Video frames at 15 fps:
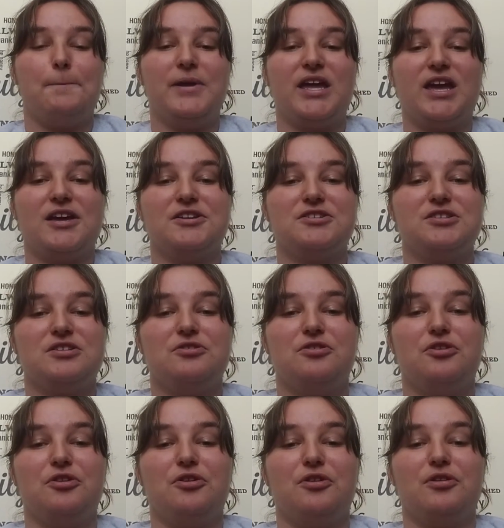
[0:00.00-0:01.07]
Because
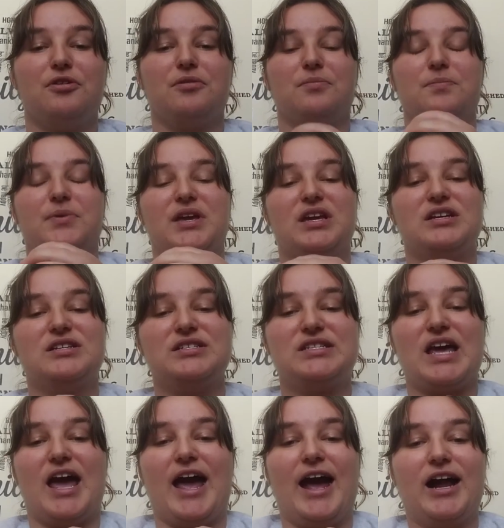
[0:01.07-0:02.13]

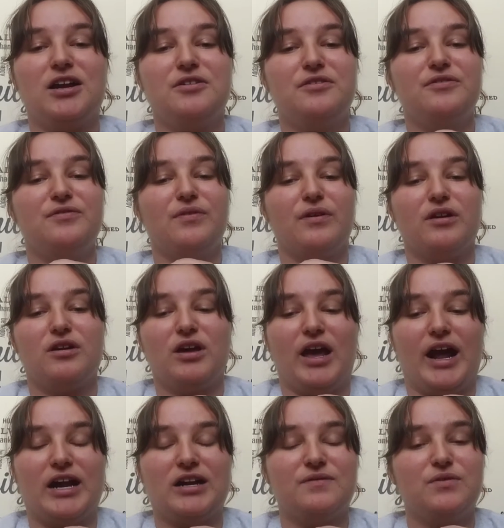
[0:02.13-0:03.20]
out of
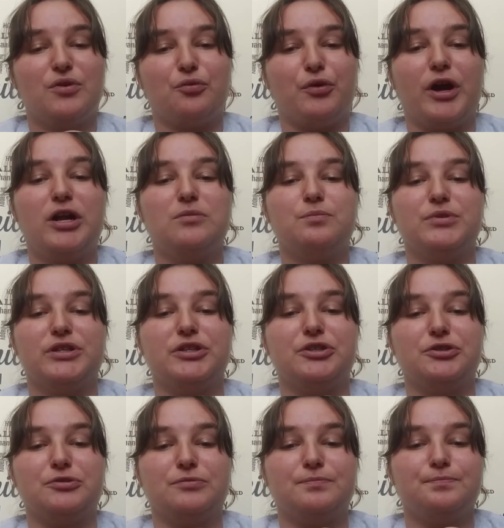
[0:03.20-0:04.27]
the random
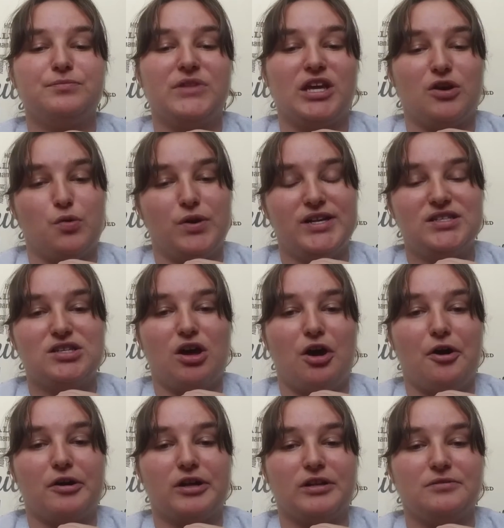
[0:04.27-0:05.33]
blue, they quit
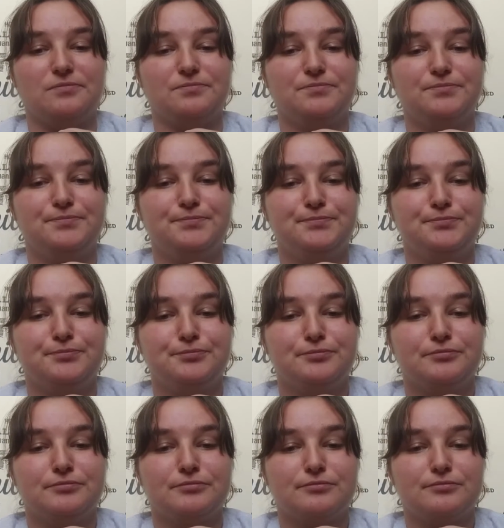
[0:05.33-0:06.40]
talking.
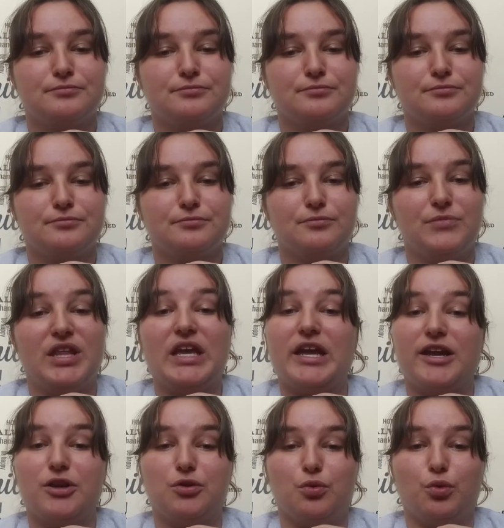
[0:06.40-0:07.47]
They
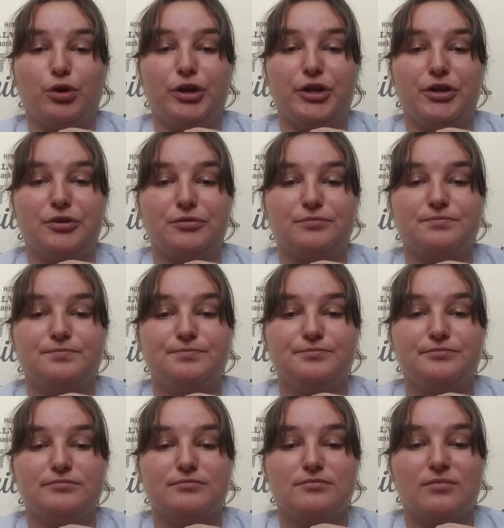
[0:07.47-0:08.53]
ignore you.
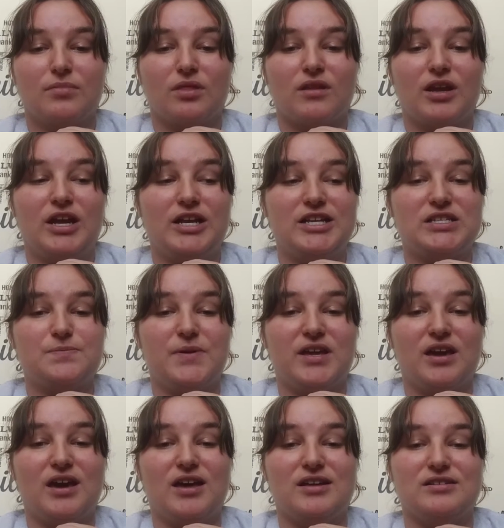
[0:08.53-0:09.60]
And it's
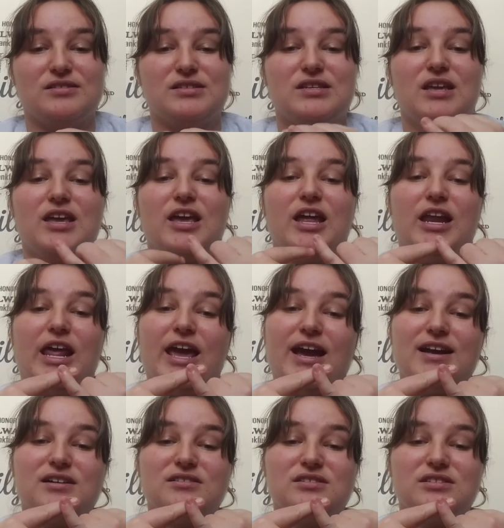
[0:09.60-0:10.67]
because an
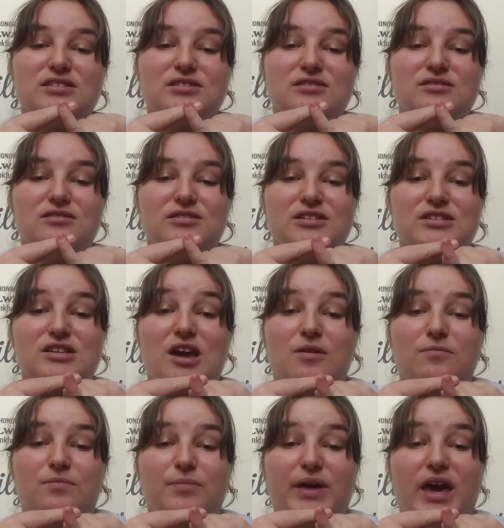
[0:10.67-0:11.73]
ex is
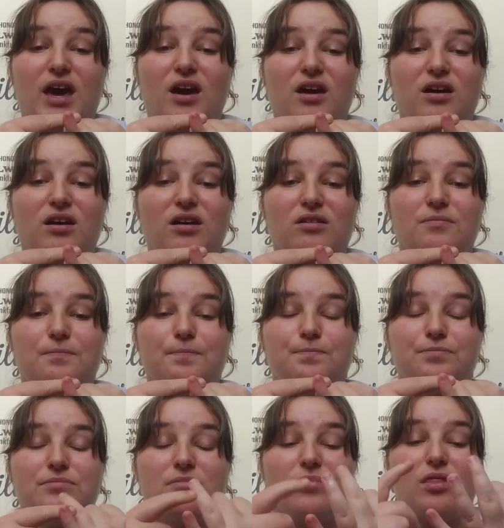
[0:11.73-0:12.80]
coming back,
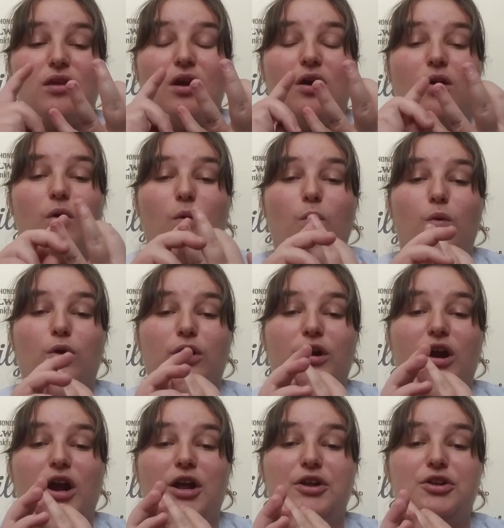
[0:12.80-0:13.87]

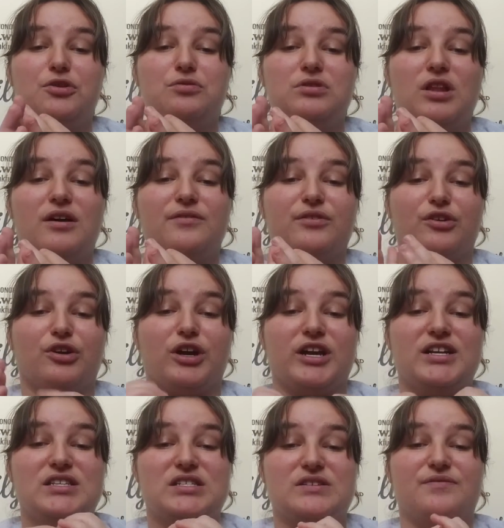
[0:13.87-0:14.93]
or a new lover
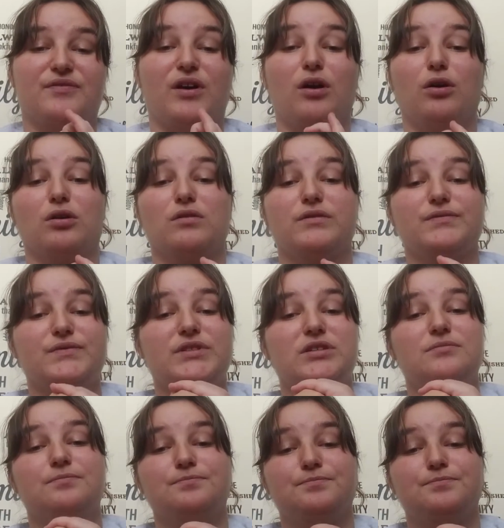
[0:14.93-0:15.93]
is involved.